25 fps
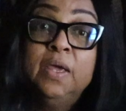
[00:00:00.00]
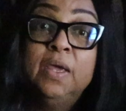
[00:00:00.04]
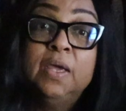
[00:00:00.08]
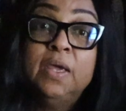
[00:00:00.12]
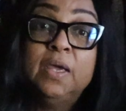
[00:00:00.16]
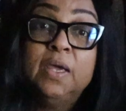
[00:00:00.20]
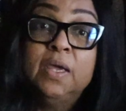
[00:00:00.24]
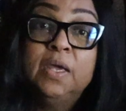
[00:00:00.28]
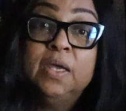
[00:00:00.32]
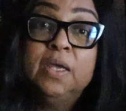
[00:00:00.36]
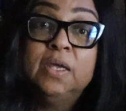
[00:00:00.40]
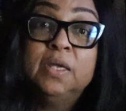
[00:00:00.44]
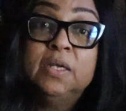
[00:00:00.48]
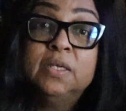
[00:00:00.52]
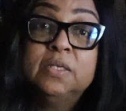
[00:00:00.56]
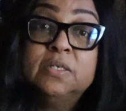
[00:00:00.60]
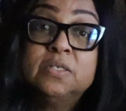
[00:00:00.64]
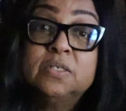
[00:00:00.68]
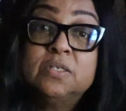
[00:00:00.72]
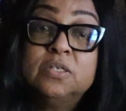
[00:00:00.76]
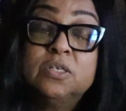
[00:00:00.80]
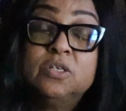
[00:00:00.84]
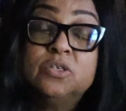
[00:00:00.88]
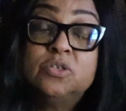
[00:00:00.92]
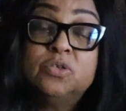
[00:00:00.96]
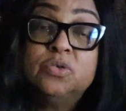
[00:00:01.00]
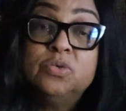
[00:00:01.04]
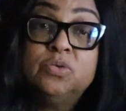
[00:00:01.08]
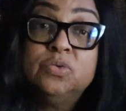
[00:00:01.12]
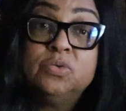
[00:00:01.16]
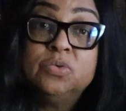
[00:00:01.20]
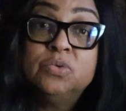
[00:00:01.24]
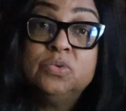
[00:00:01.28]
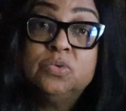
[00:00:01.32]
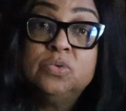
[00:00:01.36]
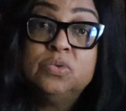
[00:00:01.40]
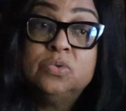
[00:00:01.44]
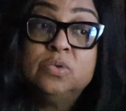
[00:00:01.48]
is
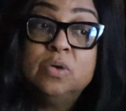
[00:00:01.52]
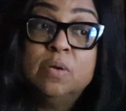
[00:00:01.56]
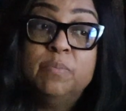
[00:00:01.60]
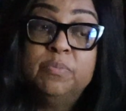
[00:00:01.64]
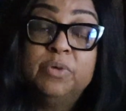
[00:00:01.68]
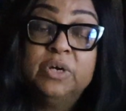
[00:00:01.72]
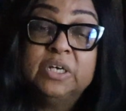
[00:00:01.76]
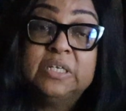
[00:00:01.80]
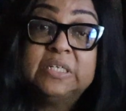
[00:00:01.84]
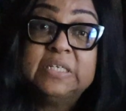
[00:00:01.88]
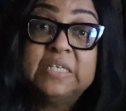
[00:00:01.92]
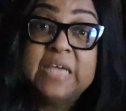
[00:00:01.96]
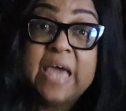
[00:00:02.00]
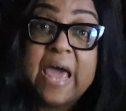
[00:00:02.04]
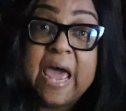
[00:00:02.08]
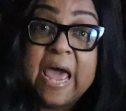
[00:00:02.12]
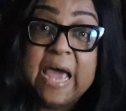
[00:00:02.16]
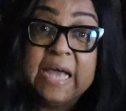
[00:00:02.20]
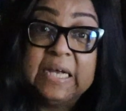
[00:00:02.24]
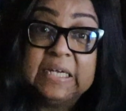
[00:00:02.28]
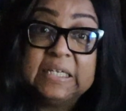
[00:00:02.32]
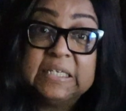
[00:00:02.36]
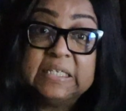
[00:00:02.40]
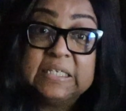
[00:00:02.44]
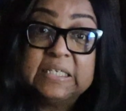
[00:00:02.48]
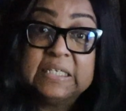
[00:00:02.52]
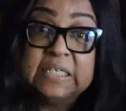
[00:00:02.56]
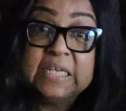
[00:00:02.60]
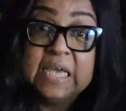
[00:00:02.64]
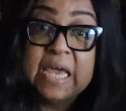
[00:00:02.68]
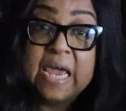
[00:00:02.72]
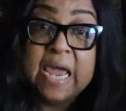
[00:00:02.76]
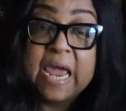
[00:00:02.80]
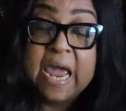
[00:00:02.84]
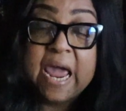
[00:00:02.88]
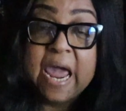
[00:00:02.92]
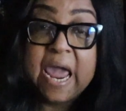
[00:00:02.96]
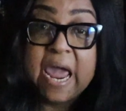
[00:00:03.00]
to protect
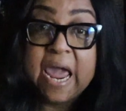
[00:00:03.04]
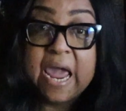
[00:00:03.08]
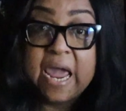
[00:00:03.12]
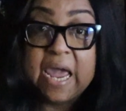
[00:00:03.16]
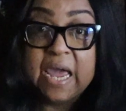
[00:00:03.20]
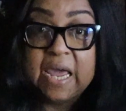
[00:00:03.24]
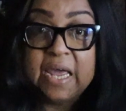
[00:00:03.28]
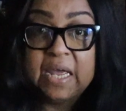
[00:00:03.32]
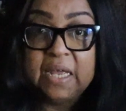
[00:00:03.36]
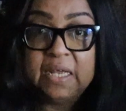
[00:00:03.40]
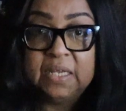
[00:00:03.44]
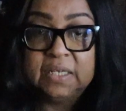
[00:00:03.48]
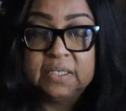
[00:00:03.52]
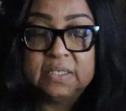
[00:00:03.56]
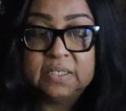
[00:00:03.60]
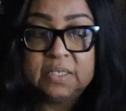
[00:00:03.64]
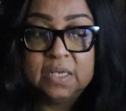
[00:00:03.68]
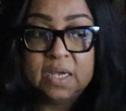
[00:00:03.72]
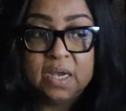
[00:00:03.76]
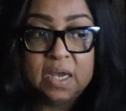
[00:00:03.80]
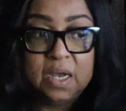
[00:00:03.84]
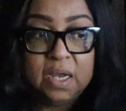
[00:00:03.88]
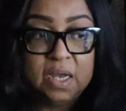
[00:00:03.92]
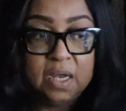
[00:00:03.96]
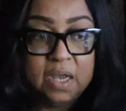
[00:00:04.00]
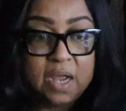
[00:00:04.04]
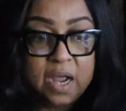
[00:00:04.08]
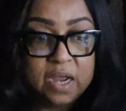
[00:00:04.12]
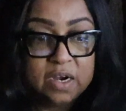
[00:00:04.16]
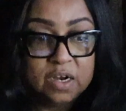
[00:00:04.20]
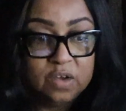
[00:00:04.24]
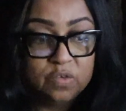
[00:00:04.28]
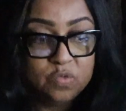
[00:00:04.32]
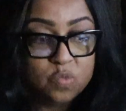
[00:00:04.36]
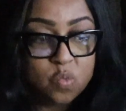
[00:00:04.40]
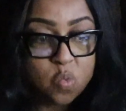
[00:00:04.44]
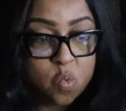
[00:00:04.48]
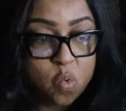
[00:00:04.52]
and kind
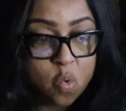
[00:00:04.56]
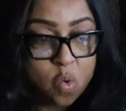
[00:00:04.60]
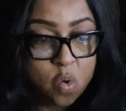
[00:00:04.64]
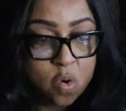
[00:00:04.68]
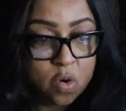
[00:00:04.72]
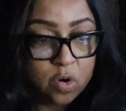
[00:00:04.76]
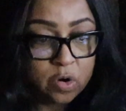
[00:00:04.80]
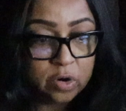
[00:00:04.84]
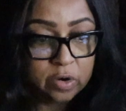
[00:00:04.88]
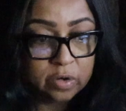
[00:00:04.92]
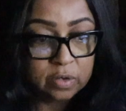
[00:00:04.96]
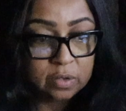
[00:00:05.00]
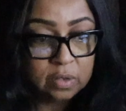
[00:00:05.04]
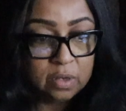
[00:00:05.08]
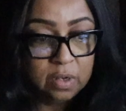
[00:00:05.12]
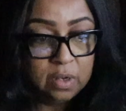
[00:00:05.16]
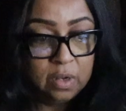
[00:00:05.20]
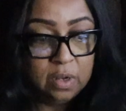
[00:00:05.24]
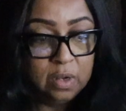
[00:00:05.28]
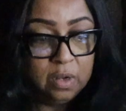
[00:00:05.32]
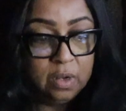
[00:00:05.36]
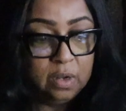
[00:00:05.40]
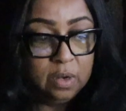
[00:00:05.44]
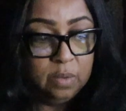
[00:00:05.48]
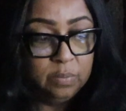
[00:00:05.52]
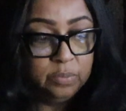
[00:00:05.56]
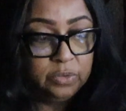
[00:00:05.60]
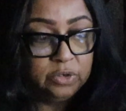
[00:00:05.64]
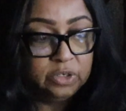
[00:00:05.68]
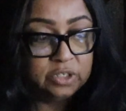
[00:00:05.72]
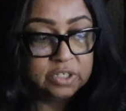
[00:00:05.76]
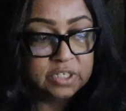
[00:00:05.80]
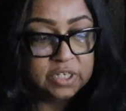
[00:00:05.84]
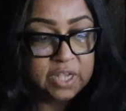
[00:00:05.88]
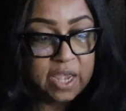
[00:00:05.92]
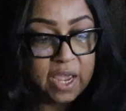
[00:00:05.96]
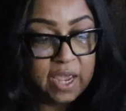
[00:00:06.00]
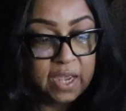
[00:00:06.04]
of warn,
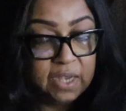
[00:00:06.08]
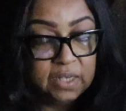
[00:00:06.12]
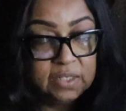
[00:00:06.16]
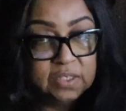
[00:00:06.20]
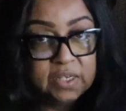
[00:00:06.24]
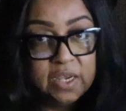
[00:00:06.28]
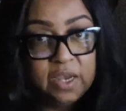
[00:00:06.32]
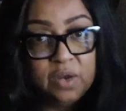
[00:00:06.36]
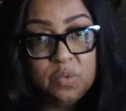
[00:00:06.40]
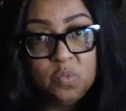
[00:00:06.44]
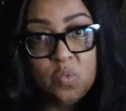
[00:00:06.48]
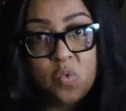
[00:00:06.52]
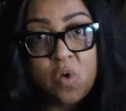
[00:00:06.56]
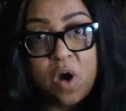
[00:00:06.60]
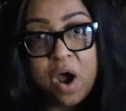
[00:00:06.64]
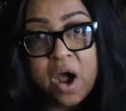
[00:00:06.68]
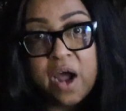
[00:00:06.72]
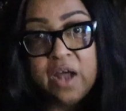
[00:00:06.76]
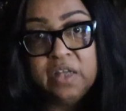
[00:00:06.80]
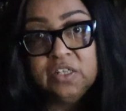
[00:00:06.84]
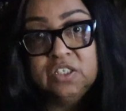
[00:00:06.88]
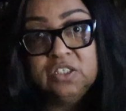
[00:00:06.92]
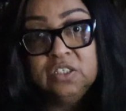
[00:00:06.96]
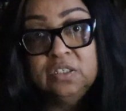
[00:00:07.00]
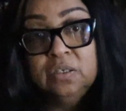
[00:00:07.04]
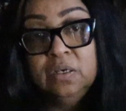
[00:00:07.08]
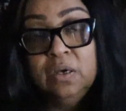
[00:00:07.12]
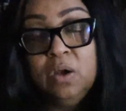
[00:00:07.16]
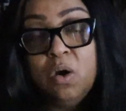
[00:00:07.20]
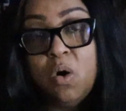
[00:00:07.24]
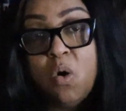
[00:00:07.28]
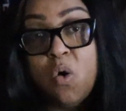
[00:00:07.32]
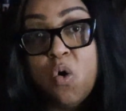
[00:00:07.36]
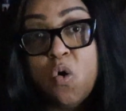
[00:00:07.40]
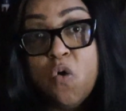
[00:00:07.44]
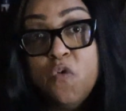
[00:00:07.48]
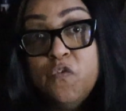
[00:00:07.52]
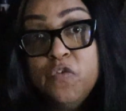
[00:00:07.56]
protect and watch
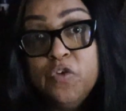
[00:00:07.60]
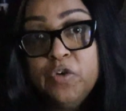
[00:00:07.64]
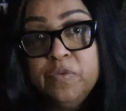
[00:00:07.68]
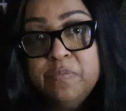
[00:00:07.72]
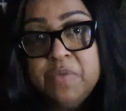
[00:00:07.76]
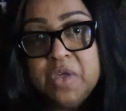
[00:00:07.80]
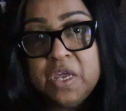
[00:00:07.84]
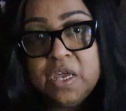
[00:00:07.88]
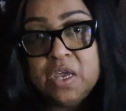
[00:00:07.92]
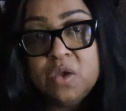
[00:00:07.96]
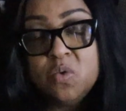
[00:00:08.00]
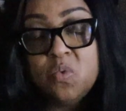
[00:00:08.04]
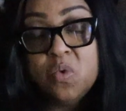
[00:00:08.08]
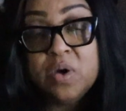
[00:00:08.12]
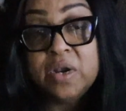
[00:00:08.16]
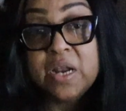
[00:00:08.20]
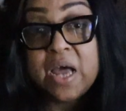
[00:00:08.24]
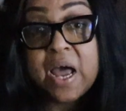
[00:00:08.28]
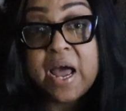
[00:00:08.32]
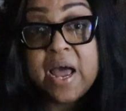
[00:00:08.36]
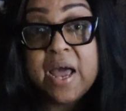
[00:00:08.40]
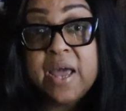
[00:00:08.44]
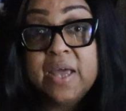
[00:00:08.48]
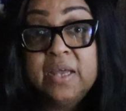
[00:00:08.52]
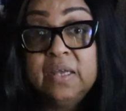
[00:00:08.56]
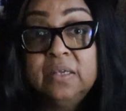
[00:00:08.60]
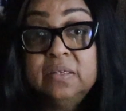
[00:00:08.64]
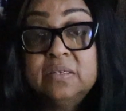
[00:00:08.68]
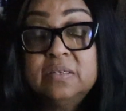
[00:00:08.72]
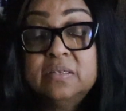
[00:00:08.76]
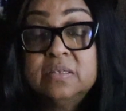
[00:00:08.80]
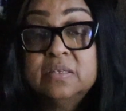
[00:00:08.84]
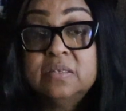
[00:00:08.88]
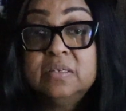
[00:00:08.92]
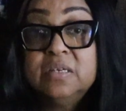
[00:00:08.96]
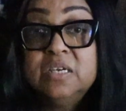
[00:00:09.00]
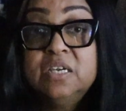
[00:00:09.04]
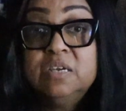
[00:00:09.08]
over me when I
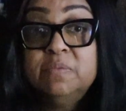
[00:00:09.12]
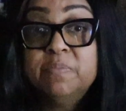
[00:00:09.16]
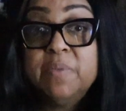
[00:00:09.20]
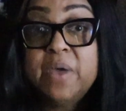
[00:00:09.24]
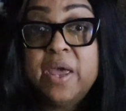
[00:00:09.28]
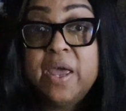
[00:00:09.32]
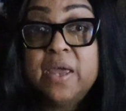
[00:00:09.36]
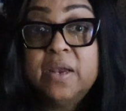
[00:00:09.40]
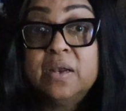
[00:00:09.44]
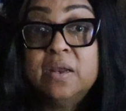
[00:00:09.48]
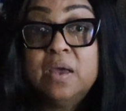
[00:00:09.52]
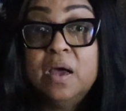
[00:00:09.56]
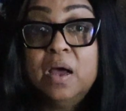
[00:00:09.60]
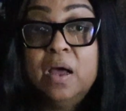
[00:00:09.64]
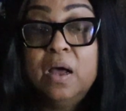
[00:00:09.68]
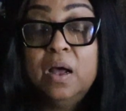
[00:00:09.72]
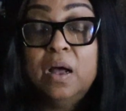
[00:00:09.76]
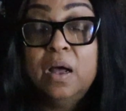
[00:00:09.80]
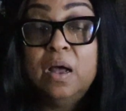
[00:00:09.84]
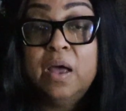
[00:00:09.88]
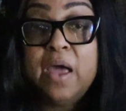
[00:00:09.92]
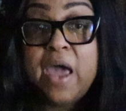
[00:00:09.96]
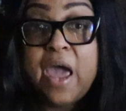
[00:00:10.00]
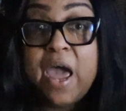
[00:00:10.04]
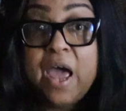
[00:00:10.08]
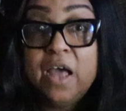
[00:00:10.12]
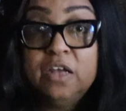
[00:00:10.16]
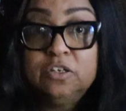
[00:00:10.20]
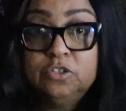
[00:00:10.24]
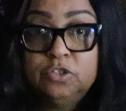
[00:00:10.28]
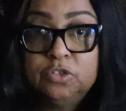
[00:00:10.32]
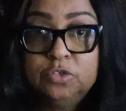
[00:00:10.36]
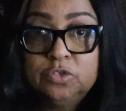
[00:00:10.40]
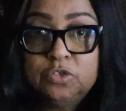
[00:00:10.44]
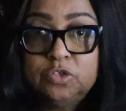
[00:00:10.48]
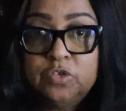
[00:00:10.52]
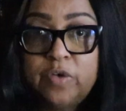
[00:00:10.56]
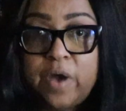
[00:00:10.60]
sleep and
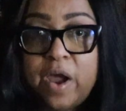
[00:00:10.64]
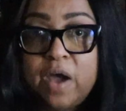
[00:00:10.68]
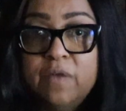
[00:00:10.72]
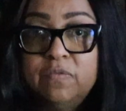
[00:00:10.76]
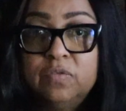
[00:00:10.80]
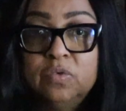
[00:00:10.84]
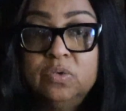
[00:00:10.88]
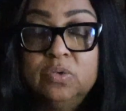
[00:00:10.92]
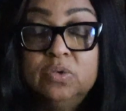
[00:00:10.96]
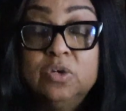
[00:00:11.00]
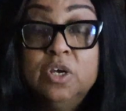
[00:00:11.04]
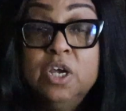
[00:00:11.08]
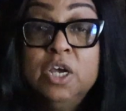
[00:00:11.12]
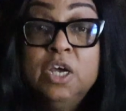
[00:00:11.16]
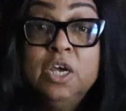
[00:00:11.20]
astral travel.